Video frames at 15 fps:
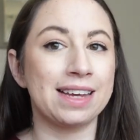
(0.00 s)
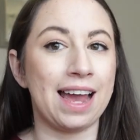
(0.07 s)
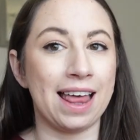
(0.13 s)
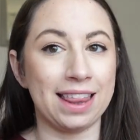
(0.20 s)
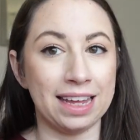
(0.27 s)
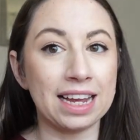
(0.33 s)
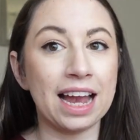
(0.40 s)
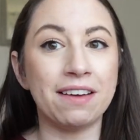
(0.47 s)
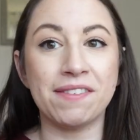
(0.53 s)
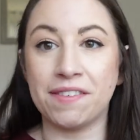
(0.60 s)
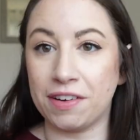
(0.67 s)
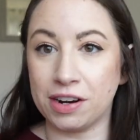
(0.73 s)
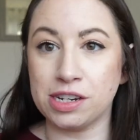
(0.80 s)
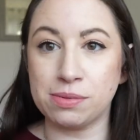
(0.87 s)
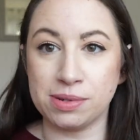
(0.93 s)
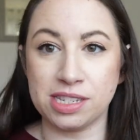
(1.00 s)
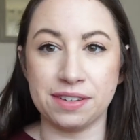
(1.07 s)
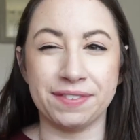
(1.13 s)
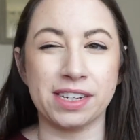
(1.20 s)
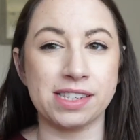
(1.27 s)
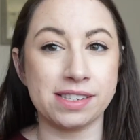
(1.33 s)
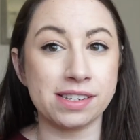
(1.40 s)
I like have a very
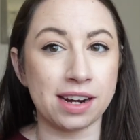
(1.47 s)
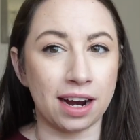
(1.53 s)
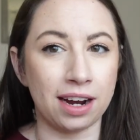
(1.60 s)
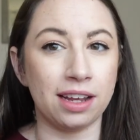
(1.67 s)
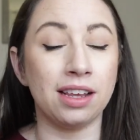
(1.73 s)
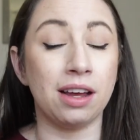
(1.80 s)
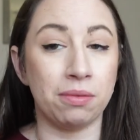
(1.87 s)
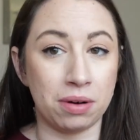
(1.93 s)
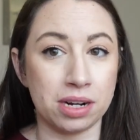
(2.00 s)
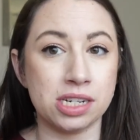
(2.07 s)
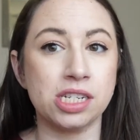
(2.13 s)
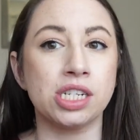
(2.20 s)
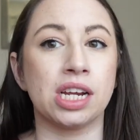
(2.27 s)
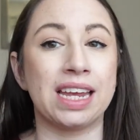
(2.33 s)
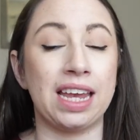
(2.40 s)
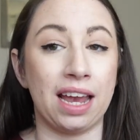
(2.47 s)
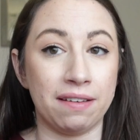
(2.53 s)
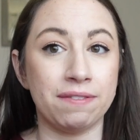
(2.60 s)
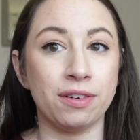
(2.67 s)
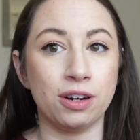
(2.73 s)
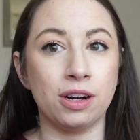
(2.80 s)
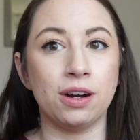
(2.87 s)
specific style I want to
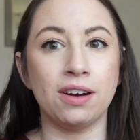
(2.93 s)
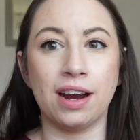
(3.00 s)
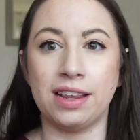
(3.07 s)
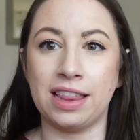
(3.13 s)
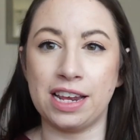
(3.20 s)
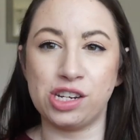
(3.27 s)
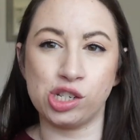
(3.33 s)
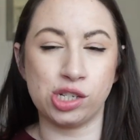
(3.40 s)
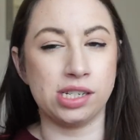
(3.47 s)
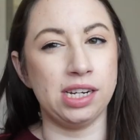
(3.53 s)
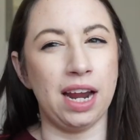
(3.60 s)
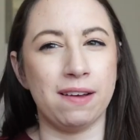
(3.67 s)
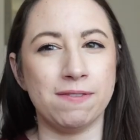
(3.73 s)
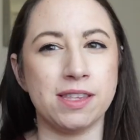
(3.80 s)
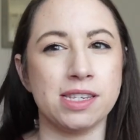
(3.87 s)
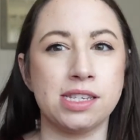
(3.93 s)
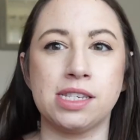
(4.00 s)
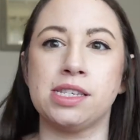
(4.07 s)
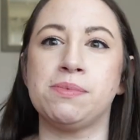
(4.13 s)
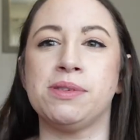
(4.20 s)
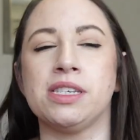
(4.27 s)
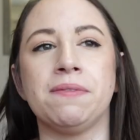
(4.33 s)
get for her, and they just didn't have the
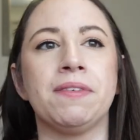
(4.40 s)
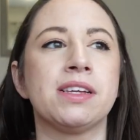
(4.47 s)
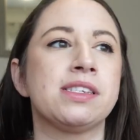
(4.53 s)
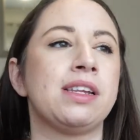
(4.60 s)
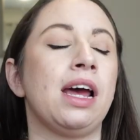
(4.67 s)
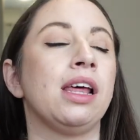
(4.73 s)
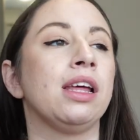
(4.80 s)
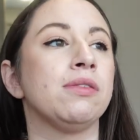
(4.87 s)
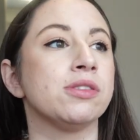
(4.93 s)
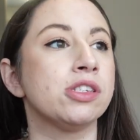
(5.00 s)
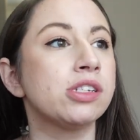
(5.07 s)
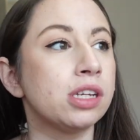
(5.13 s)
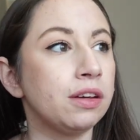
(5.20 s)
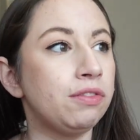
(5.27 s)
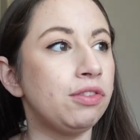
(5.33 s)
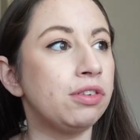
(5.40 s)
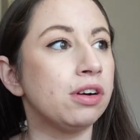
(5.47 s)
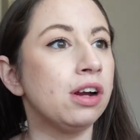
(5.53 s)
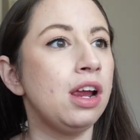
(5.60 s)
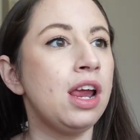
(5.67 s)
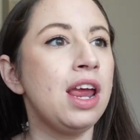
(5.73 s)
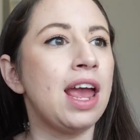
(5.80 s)
specific style I was looking
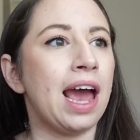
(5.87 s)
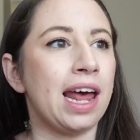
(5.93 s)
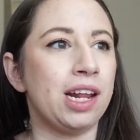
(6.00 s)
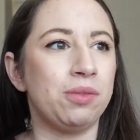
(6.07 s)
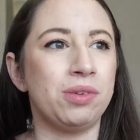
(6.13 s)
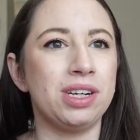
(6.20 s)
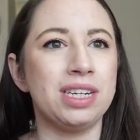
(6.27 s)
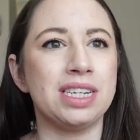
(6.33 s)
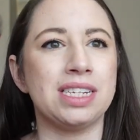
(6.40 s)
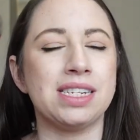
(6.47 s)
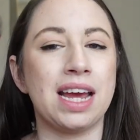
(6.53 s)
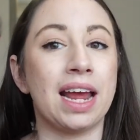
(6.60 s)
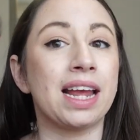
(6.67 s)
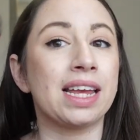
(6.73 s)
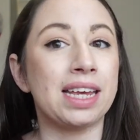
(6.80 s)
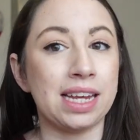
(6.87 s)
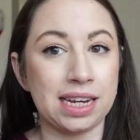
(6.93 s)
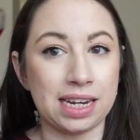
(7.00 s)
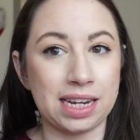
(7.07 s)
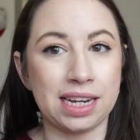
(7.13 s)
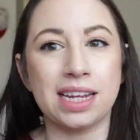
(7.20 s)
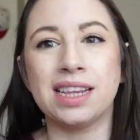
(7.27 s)
for, and I wanted a
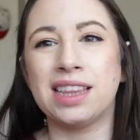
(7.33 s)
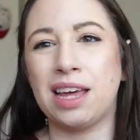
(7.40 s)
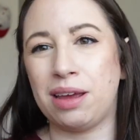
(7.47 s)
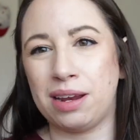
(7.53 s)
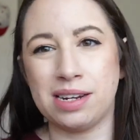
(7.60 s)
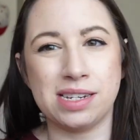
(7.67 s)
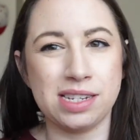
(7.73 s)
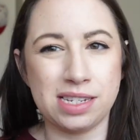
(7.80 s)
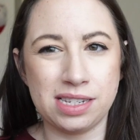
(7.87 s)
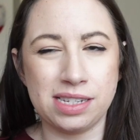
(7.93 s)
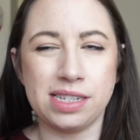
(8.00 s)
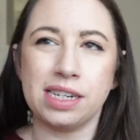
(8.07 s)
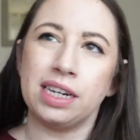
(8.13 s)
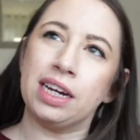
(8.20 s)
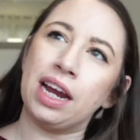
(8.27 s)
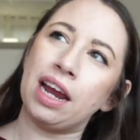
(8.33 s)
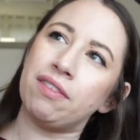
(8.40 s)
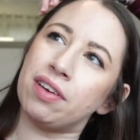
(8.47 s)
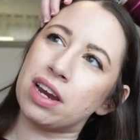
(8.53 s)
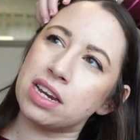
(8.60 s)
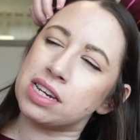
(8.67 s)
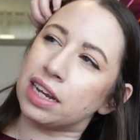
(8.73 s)
tankini. They didn't have
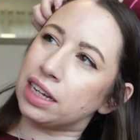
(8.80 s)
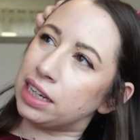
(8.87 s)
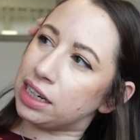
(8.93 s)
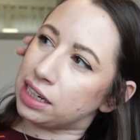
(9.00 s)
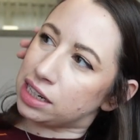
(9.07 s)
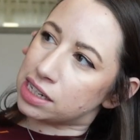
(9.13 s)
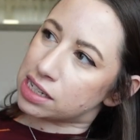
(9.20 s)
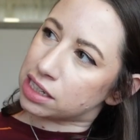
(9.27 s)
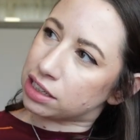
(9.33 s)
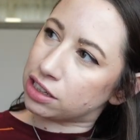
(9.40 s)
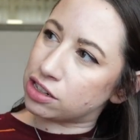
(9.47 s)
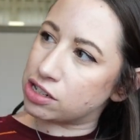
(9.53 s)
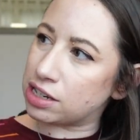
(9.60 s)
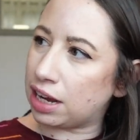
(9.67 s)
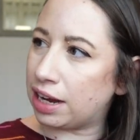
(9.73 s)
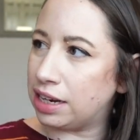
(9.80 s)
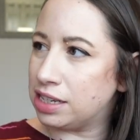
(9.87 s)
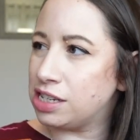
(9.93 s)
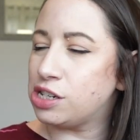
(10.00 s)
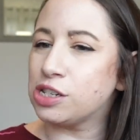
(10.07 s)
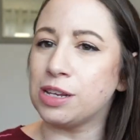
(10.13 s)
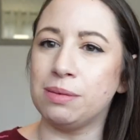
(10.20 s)
any tankinis in her size.
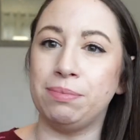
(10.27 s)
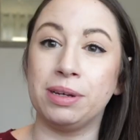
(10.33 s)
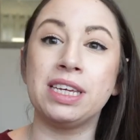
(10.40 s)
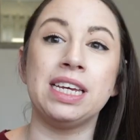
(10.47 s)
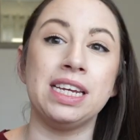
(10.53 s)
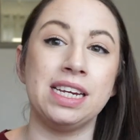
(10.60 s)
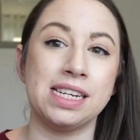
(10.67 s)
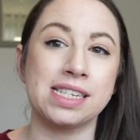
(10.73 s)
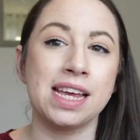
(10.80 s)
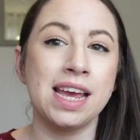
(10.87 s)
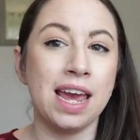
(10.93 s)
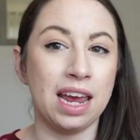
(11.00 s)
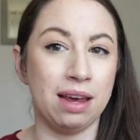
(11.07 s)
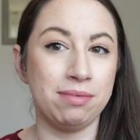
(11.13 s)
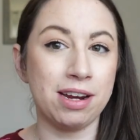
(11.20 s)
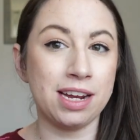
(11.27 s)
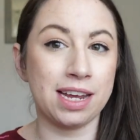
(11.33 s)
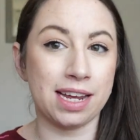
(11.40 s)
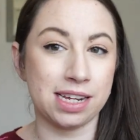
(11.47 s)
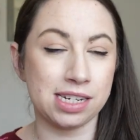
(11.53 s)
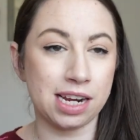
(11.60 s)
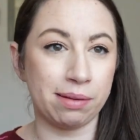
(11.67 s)
They just had bikinis, and I'm
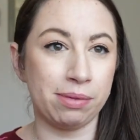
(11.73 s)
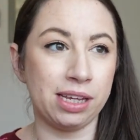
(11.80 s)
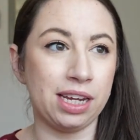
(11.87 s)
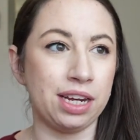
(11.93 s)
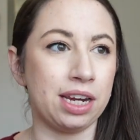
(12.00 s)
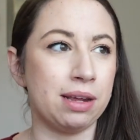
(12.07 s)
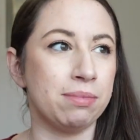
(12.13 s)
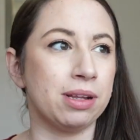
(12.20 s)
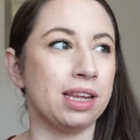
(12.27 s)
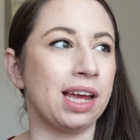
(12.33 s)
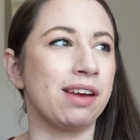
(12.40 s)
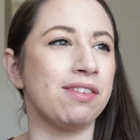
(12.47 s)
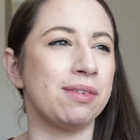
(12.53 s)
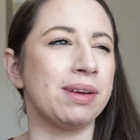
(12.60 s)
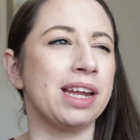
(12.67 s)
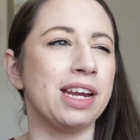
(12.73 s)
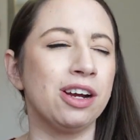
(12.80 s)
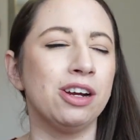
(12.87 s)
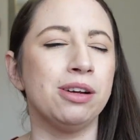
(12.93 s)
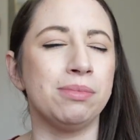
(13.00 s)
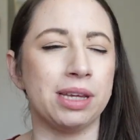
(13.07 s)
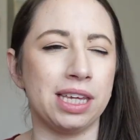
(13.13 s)
not anti-bikini, but like if I'm getting
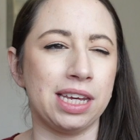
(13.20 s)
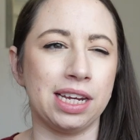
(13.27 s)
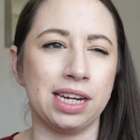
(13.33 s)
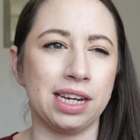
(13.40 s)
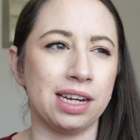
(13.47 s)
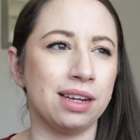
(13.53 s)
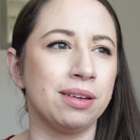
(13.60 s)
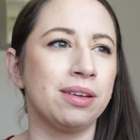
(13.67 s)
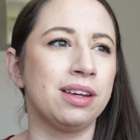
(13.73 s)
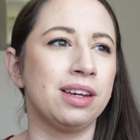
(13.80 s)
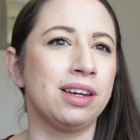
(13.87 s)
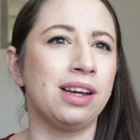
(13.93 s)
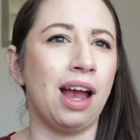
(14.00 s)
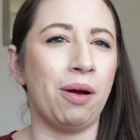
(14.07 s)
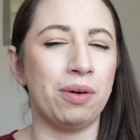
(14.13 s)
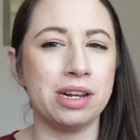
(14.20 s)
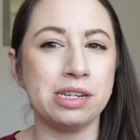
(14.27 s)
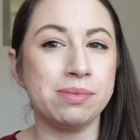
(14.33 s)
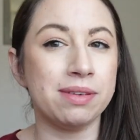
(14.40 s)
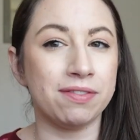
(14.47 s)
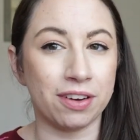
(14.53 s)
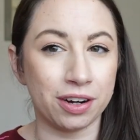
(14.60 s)
her a bikini, I want it to
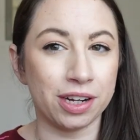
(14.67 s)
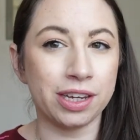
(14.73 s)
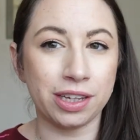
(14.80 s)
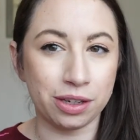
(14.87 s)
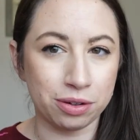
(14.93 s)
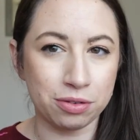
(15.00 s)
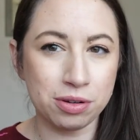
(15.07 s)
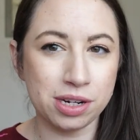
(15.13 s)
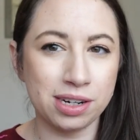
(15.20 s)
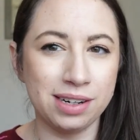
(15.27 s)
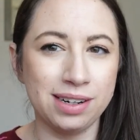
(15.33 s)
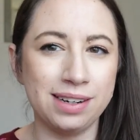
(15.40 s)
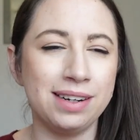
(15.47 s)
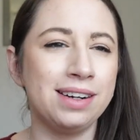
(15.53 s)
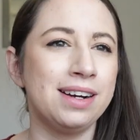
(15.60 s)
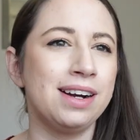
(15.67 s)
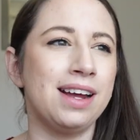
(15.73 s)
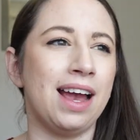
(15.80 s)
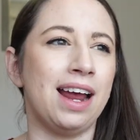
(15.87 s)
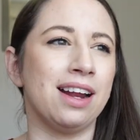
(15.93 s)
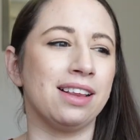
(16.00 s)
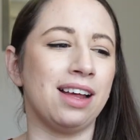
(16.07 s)
be very cute. And
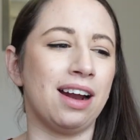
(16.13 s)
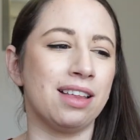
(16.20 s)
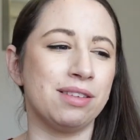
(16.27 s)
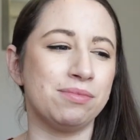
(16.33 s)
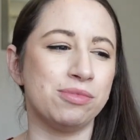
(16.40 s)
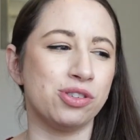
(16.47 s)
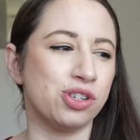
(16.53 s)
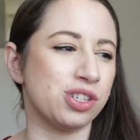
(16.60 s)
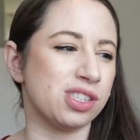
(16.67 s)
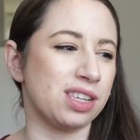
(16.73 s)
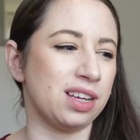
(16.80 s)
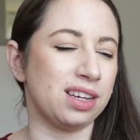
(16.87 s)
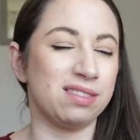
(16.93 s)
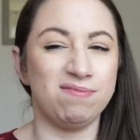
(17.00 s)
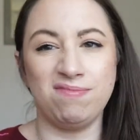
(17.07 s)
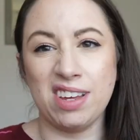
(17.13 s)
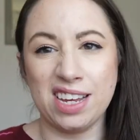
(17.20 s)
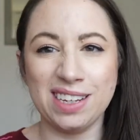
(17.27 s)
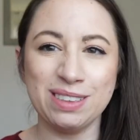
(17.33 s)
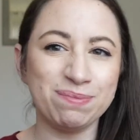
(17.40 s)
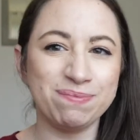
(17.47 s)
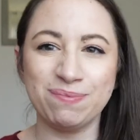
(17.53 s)
a lot of them were just like,
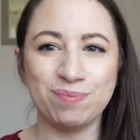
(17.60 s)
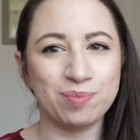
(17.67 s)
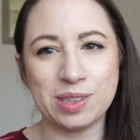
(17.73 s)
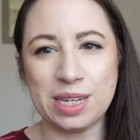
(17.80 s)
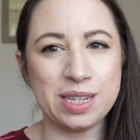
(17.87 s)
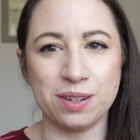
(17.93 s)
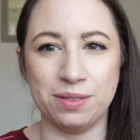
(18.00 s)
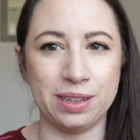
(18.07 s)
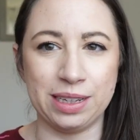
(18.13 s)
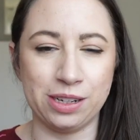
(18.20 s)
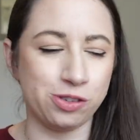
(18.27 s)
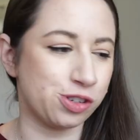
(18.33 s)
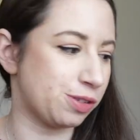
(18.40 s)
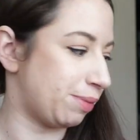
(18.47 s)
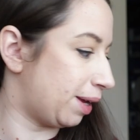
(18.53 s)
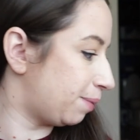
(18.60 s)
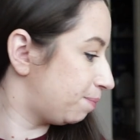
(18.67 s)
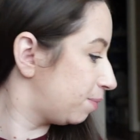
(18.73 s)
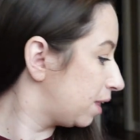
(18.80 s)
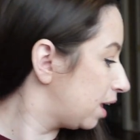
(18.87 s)
meh, it didn't really interest me.